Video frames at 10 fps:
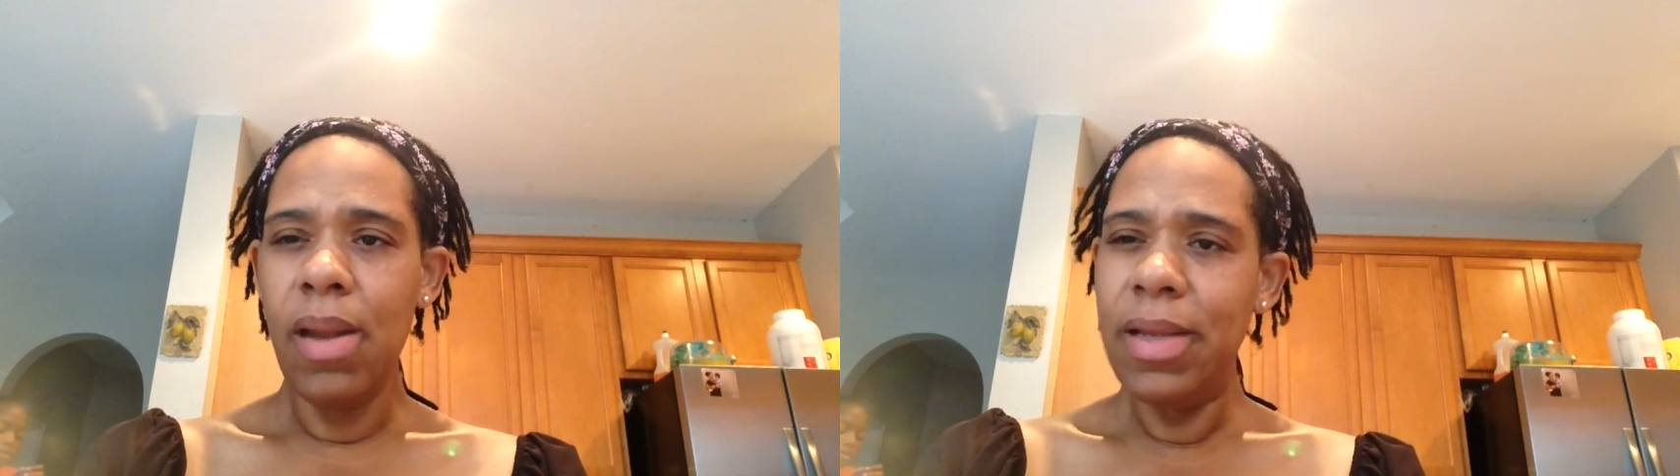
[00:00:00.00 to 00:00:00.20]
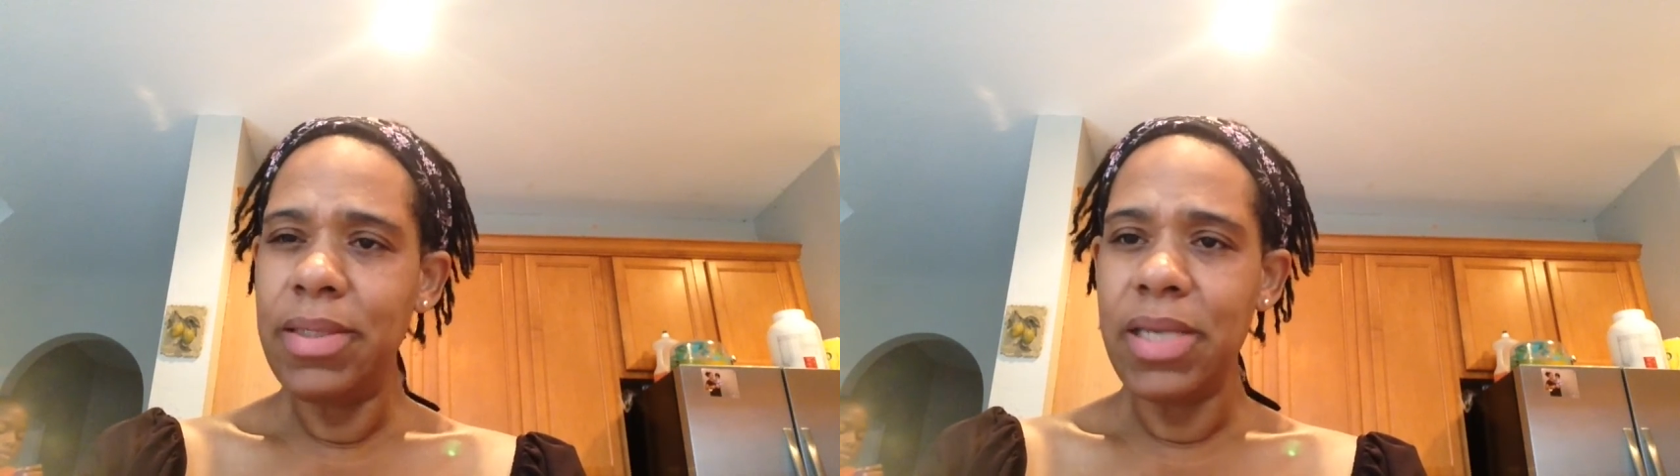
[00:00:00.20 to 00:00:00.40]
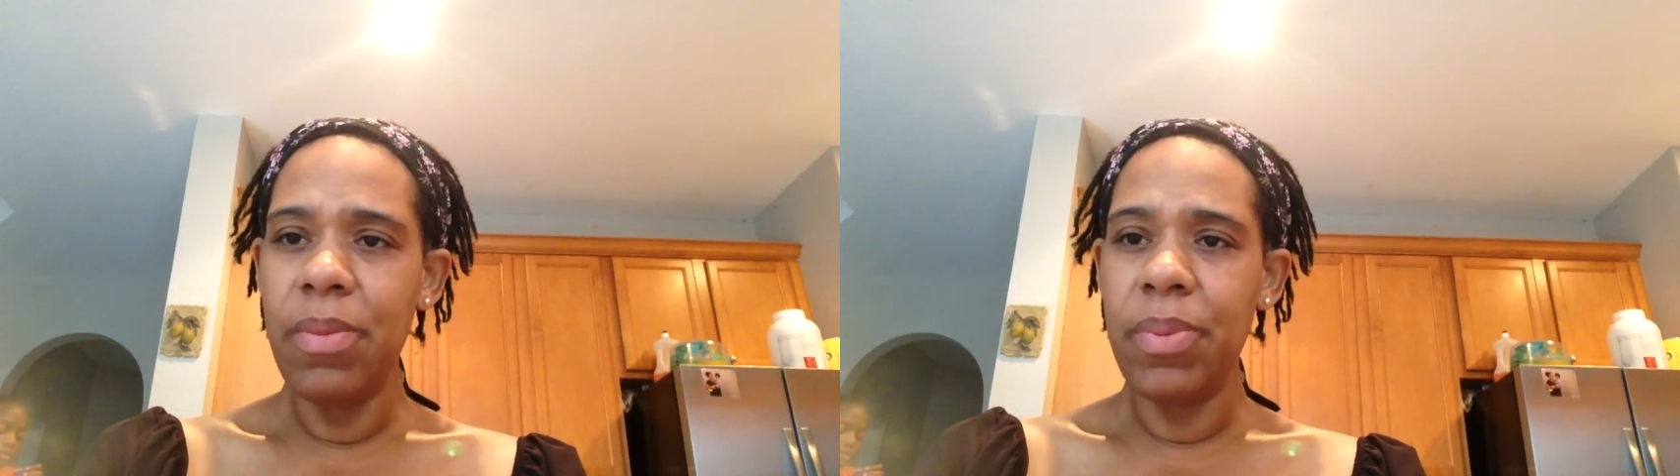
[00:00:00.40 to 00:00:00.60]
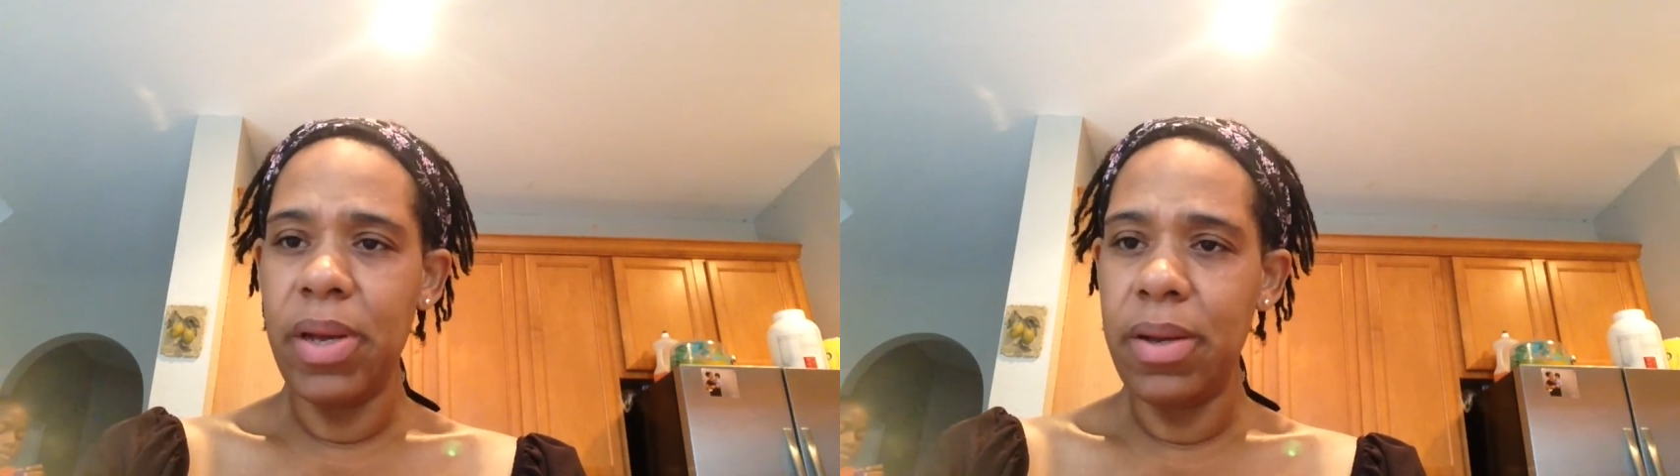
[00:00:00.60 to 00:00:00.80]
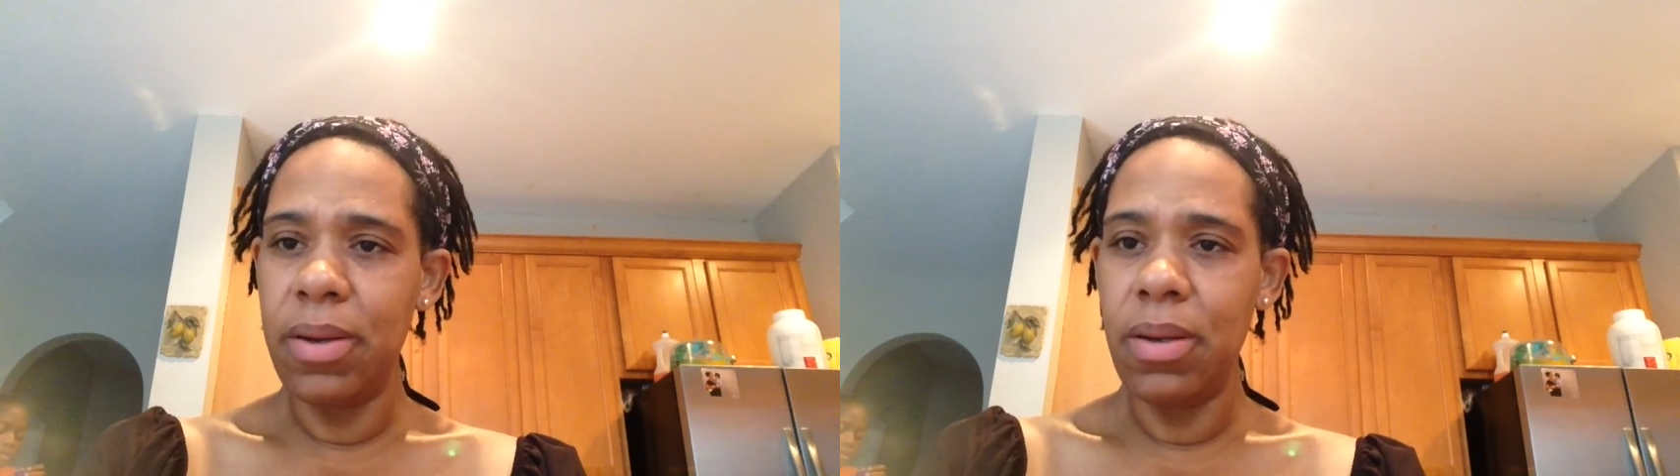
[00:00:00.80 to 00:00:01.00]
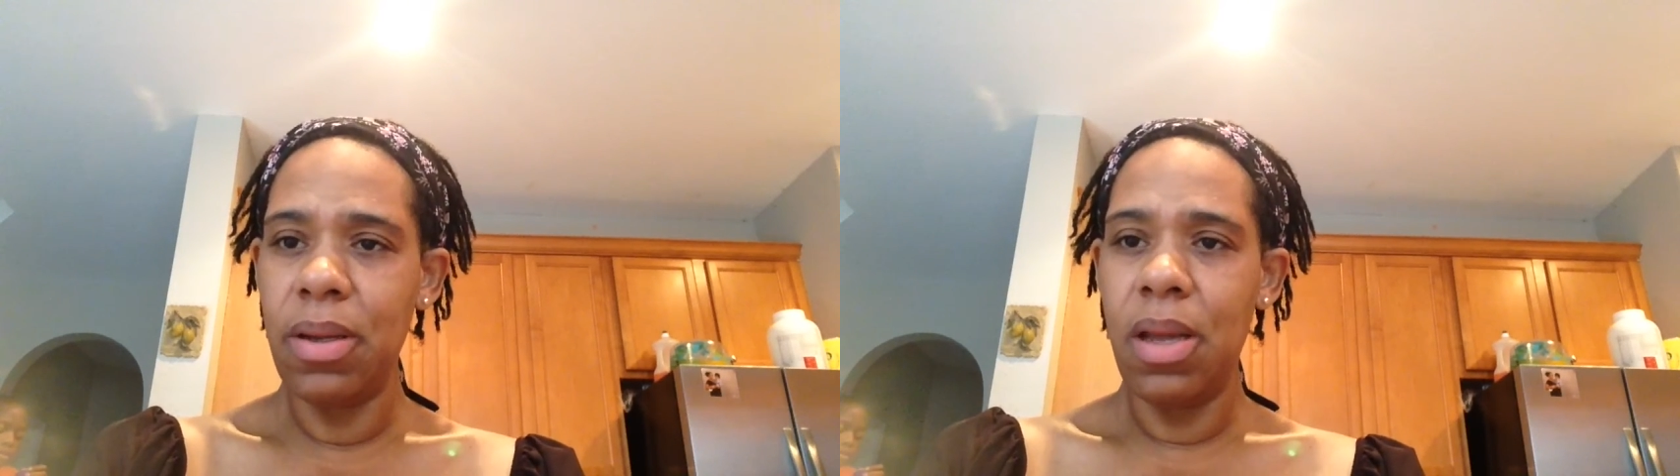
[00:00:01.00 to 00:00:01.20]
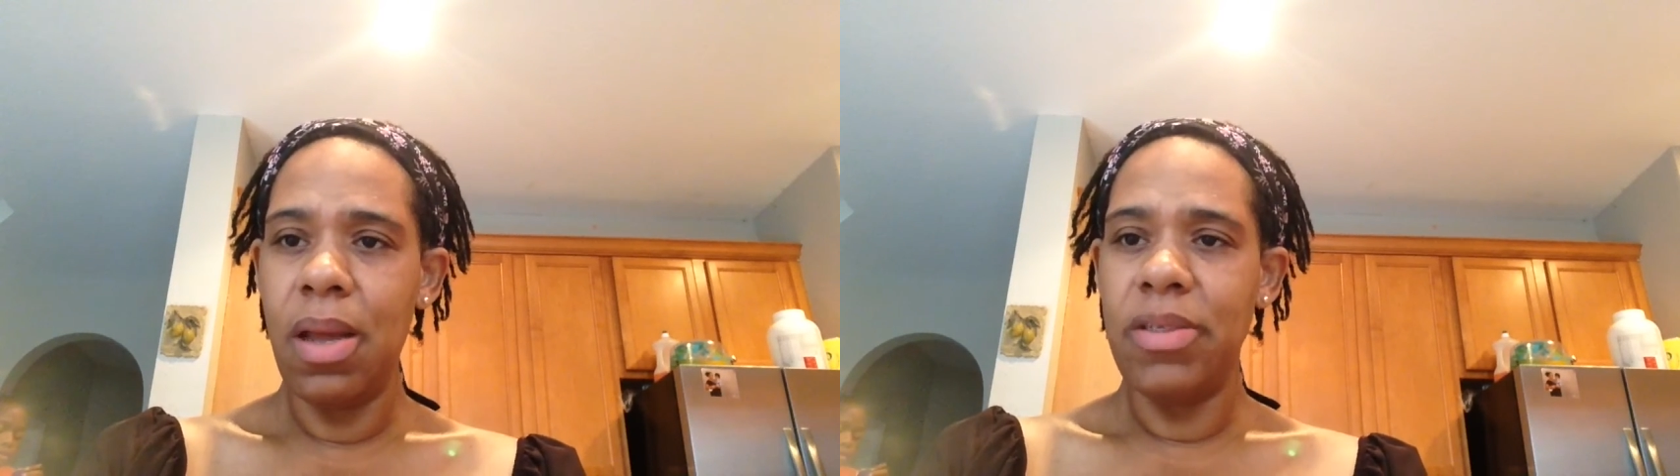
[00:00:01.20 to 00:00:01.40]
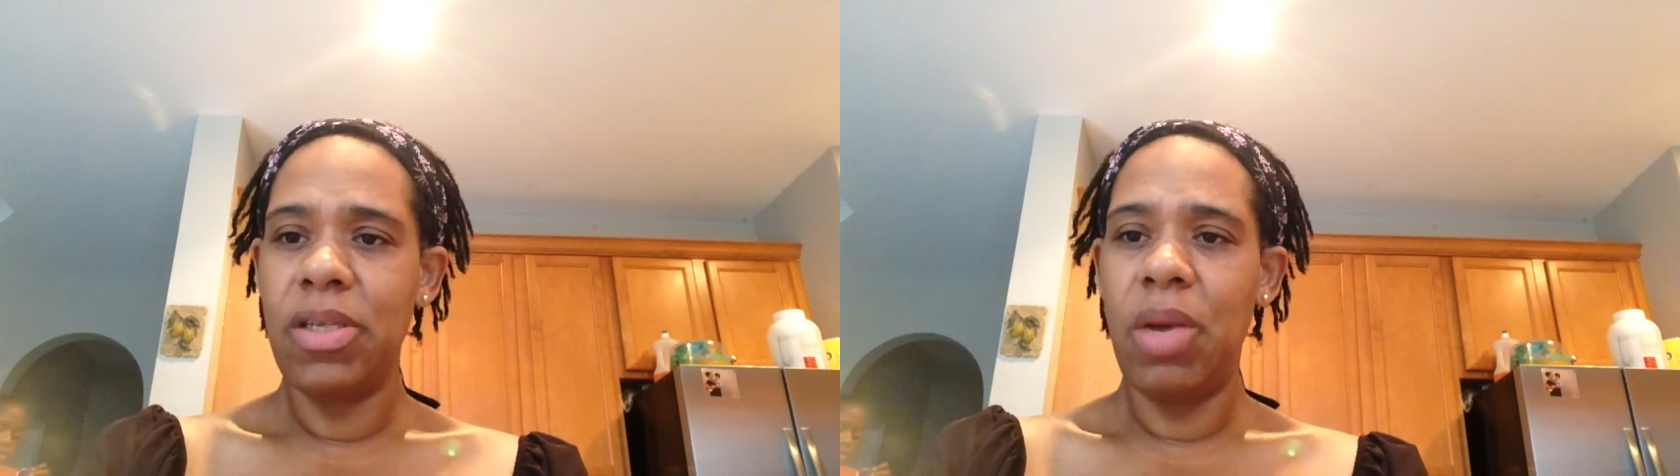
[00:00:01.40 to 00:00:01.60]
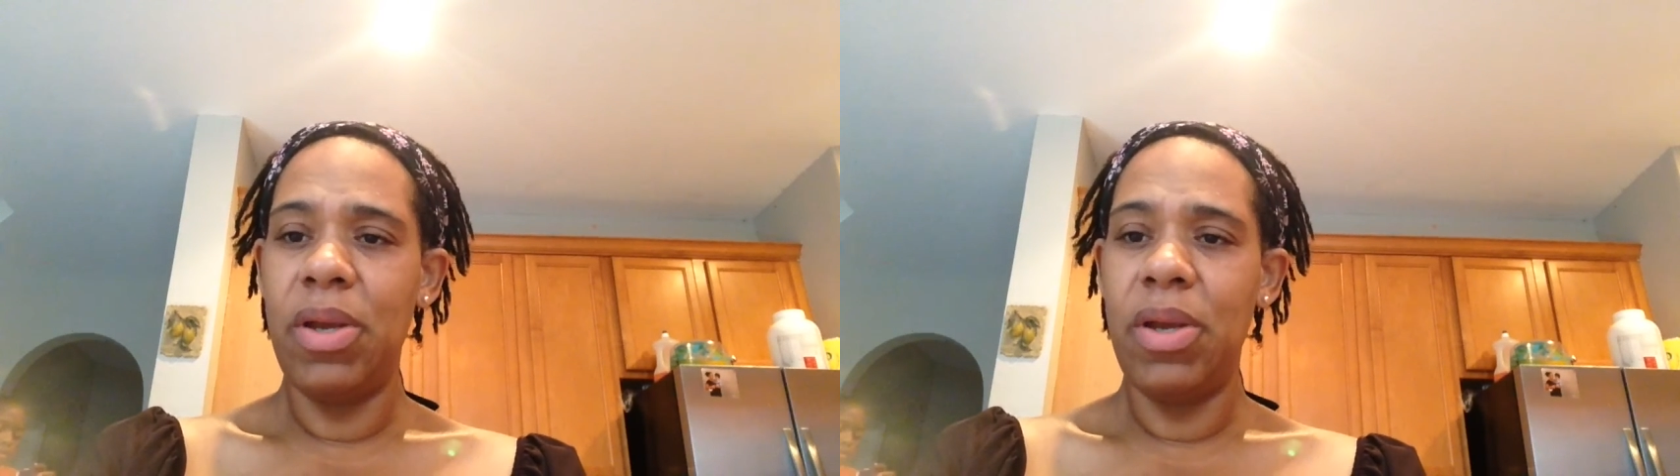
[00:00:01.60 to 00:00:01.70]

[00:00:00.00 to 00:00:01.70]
Let's say a prayer so